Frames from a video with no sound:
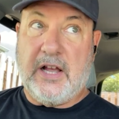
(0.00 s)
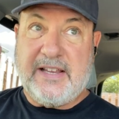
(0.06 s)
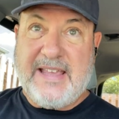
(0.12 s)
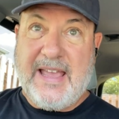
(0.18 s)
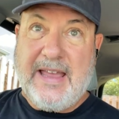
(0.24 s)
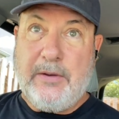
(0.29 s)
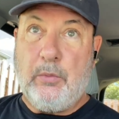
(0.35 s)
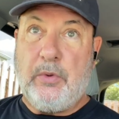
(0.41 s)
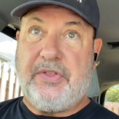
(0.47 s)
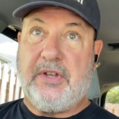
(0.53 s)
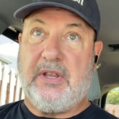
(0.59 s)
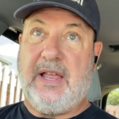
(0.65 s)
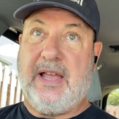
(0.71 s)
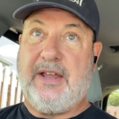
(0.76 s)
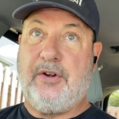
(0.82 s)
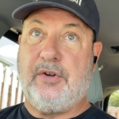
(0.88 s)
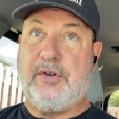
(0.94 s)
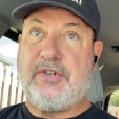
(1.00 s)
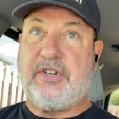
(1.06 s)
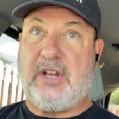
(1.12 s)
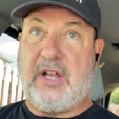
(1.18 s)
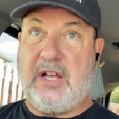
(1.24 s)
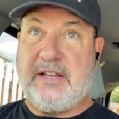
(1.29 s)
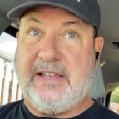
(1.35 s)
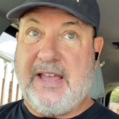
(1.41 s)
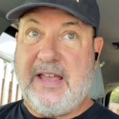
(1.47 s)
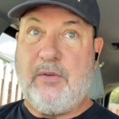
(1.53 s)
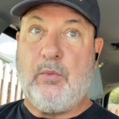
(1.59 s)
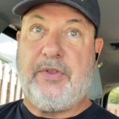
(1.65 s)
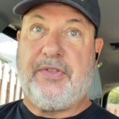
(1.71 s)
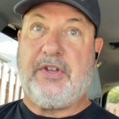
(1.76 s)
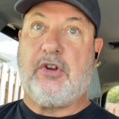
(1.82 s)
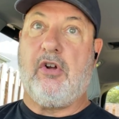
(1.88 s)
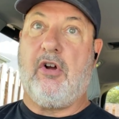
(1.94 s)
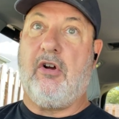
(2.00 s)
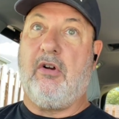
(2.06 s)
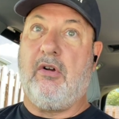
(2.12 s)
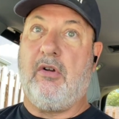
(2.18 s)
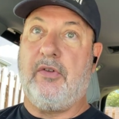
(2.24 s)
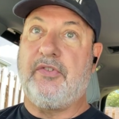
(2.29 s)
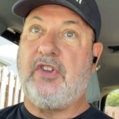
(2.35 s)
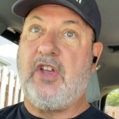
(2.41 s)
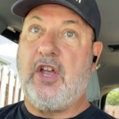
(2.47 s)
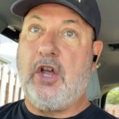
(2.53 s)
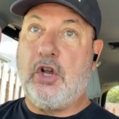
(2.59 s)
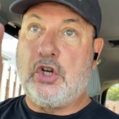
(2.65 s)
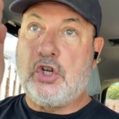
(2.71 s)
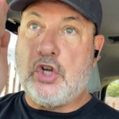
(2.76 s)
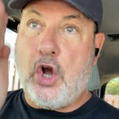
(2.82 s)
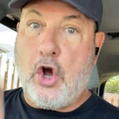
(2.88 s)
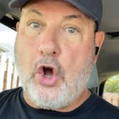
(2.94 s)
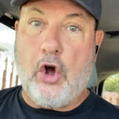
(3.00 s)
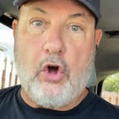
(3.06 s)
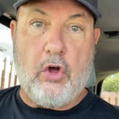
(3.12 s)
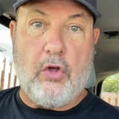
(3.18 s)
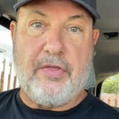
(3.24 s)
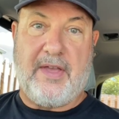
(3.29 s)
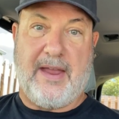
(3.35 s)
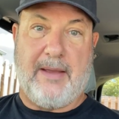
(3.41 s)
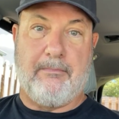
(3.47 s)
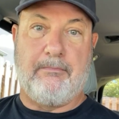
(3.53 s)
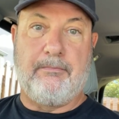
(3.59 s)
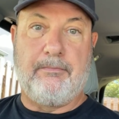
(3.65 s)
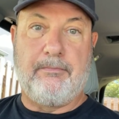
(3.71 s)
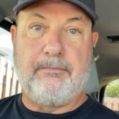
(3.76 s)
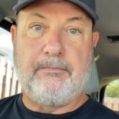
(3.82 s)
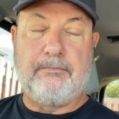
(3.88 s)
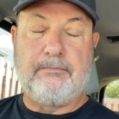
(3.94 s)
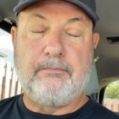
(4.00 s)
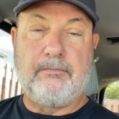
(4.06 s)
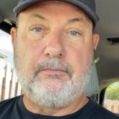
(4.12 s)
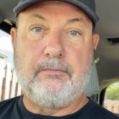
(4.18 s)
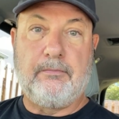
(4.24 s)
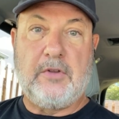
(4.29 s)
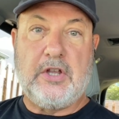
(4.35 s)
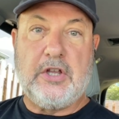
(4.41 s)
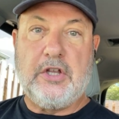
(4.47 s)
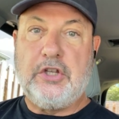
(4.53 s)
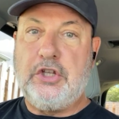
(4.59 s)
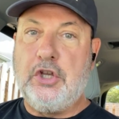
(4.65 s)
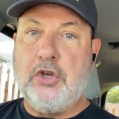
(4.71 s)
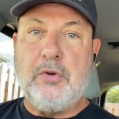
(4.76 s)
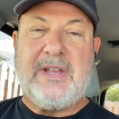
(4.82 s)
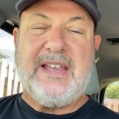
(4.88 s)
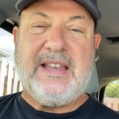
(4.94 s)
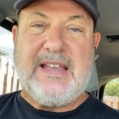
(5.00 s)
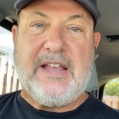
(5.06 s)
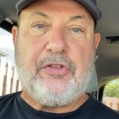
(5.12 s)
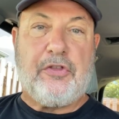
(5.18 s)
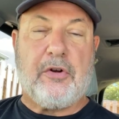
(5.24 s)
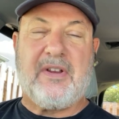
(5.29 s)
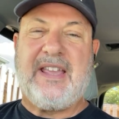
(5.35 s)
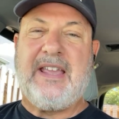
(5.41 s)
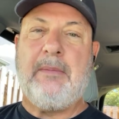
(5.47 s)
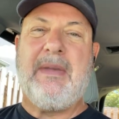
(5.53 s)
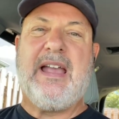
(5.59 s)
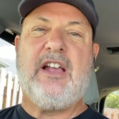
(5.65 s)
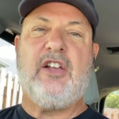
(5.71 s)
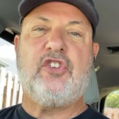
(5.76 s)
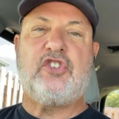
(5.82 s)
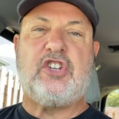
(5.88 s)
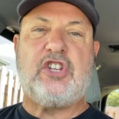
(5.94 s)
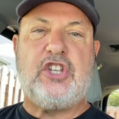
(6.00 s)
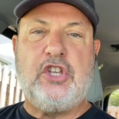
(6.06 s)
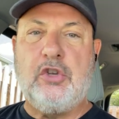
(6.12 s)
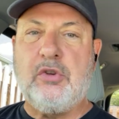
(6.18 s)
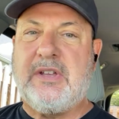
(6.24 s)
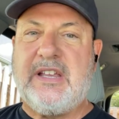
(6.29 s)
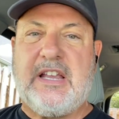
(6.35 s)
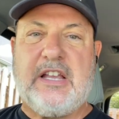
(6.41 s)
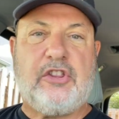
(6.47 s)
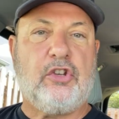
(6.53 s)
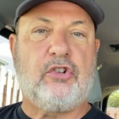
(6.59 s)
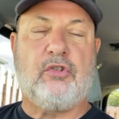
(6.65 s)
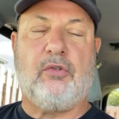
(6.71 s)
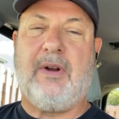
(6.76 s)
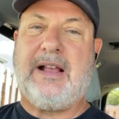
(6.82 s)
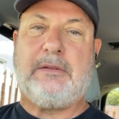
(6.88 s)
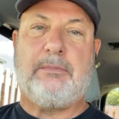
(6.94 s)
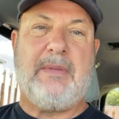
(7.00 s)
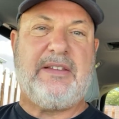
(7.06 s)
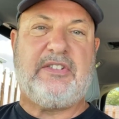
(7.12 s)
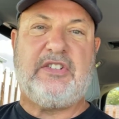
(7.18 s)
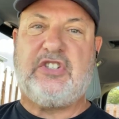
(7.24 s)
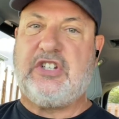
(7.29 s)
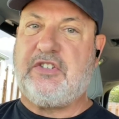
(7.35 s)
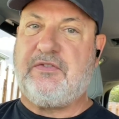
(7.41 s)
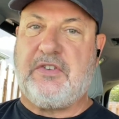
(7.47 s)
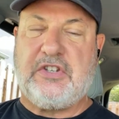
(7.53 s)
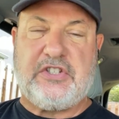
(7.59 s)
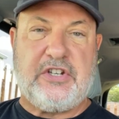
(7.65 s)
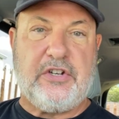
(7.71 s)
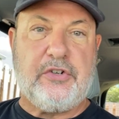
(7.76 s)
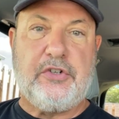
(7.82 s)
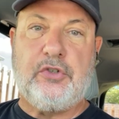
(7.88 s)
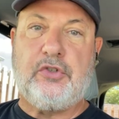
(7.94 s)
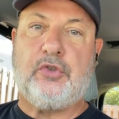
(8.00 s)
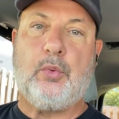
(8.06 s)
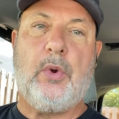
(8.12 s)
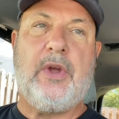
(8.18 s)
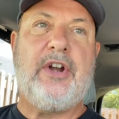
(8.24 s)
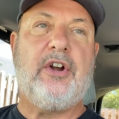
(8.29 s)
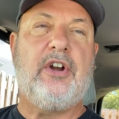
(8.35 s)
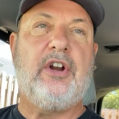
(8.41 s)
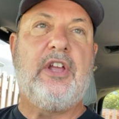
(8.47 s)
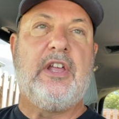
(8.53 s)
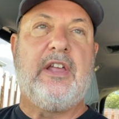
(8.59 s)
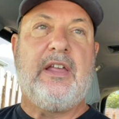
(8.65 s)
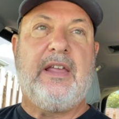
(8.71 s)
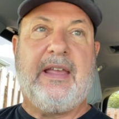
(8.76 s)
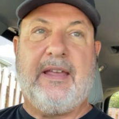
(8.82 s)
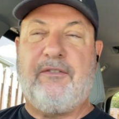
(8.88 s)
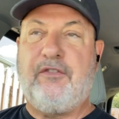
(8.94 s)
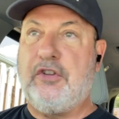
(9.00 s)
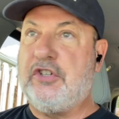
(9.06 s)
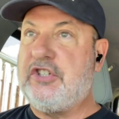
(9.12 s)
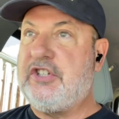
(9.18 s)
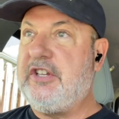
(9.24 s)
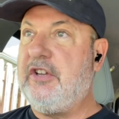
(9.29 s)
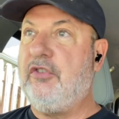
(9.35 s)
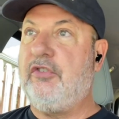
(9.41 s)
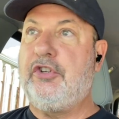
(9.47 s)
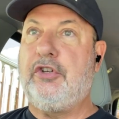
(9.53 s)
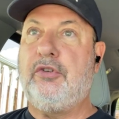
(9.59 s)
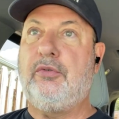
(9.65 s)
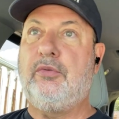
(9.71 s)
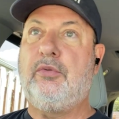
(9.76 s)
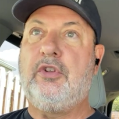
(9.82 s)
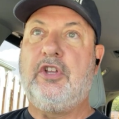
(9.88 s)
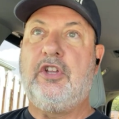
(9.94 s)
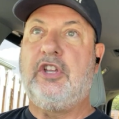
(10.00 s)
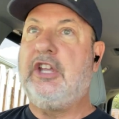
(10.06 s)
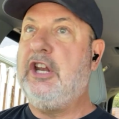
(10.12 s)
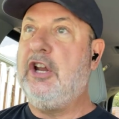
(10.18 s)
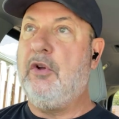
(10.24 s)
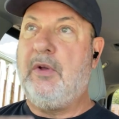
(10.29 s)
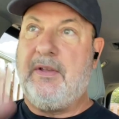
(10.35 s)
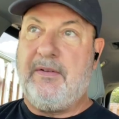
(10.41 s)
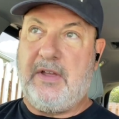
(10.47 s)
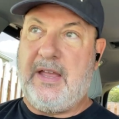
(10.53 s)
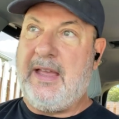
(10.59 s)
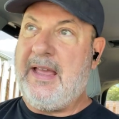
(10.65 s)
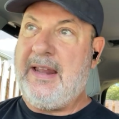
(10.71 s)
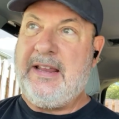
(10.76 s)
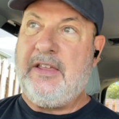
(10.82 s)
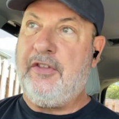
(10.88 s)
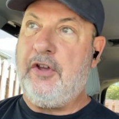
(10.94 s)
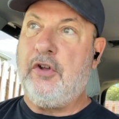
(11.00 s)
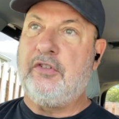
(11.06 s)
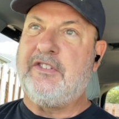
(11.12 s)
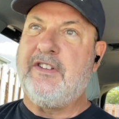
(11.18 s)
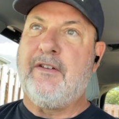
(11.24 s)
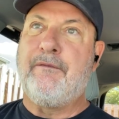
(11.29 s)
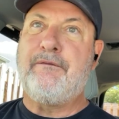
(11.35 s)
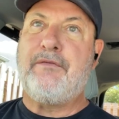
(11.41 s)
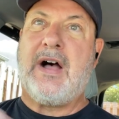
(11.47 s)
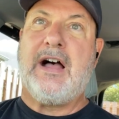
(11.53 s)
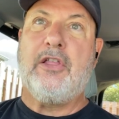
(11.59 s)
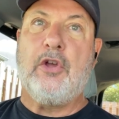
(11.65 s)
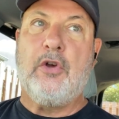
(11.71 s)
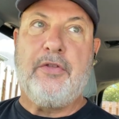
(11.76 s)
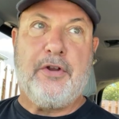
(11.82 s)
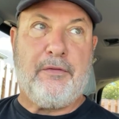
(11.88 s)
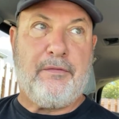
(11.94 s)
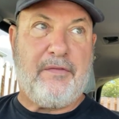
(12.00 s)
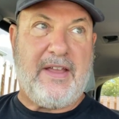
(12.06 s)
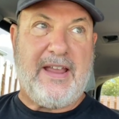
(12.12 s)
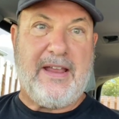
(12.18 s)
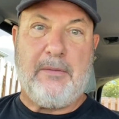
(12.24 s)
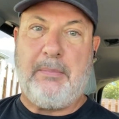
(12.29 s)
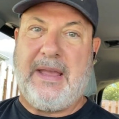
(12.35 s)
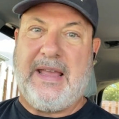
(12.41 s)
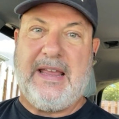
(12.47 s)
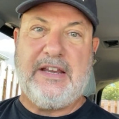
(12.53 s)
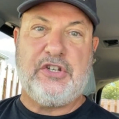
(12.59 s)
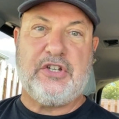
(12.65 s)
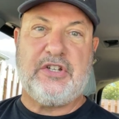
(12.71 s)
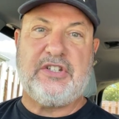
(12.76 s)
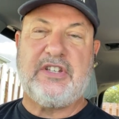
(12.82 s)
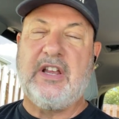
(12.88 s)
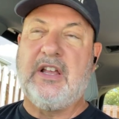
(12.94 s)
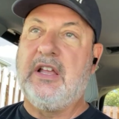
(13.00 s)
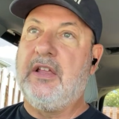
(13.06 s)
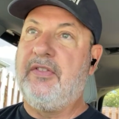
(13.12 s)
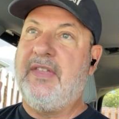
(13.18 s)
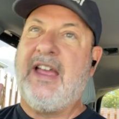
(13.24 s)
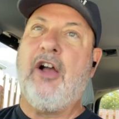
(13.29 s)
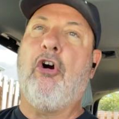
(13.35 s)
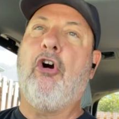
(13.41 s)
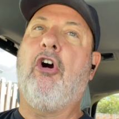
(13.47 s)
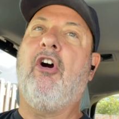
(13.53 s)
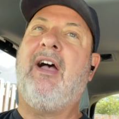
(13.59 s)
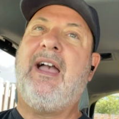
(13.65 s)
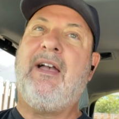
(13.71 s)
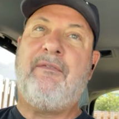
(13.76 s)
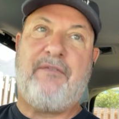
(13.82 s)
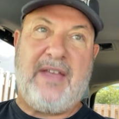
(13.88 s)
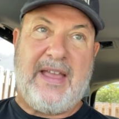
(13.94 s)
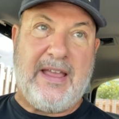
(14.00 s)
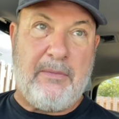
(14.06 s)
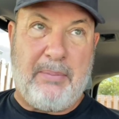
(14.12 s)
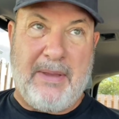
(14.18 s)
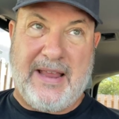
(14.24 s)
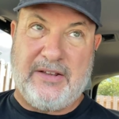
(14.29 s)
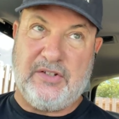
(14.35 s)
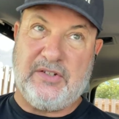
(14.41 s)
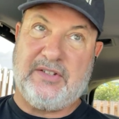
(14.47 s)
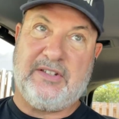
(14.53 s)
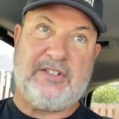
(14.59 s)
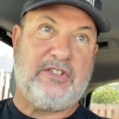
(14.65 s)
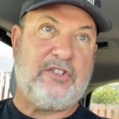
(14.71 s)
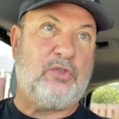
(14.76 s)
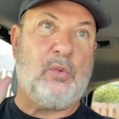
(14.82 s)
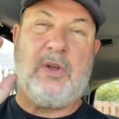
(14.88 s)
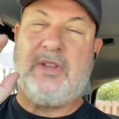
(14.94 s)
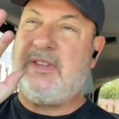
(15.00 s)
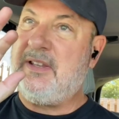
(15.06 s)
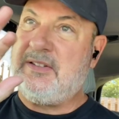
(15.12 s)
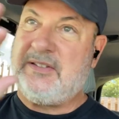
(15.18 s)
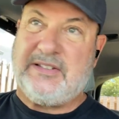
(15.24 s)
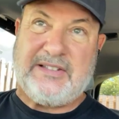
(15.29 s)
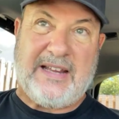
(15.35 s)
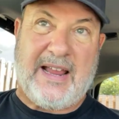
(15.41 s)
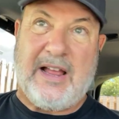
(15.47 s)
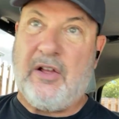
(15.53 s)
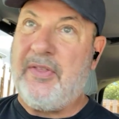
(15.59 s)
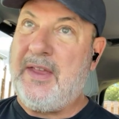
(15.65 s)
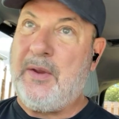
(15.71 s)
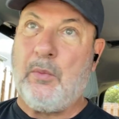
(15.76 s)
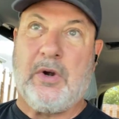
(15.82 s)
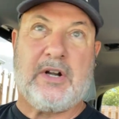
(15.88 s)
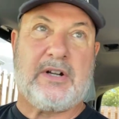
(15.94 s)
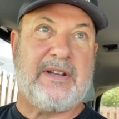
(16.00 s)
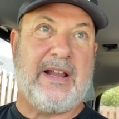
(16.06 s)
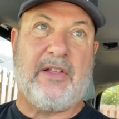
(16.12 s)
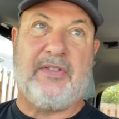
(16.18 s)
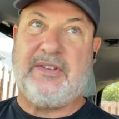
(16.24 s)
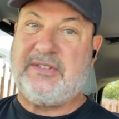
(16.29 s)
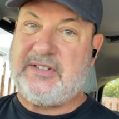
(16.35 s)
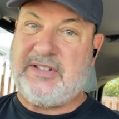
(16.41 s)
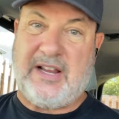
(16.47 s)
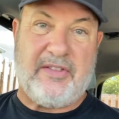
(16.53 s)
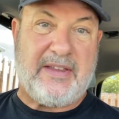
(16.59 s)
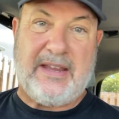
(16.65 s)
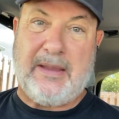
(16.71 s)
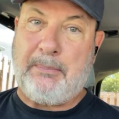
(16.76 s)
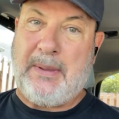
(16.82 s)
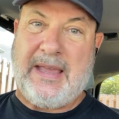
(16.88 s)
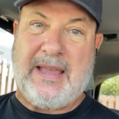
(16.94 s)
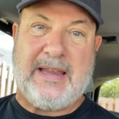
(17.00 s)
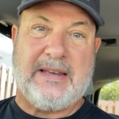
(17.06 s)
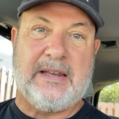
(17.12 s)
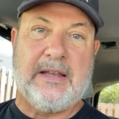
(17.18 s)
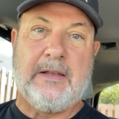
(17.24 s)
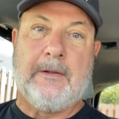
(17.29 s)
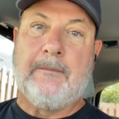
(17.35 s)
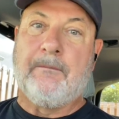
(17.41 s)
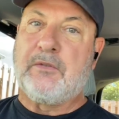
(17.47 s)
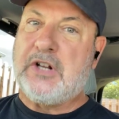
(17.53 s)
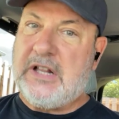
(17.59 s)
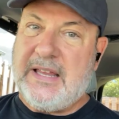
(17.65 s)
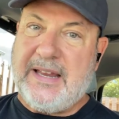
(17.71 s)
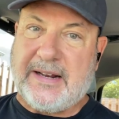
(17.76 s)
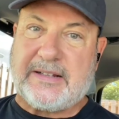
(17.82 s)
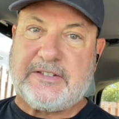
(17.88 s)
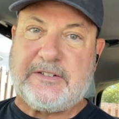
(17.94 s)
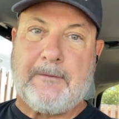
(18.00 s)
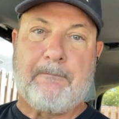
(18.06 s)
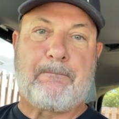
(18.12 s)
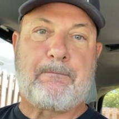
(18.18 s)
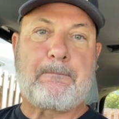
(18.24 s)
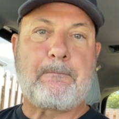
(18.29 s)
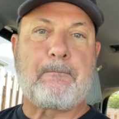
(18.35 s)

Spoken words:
Again with the letters, again with the calls, call them. You can get their emails, you can get their direct messages if you still do Twitter, if you still do, if any of those, follow their fan pages. They all have fan pages. This is how they work now. This is how they get paid. Clicks.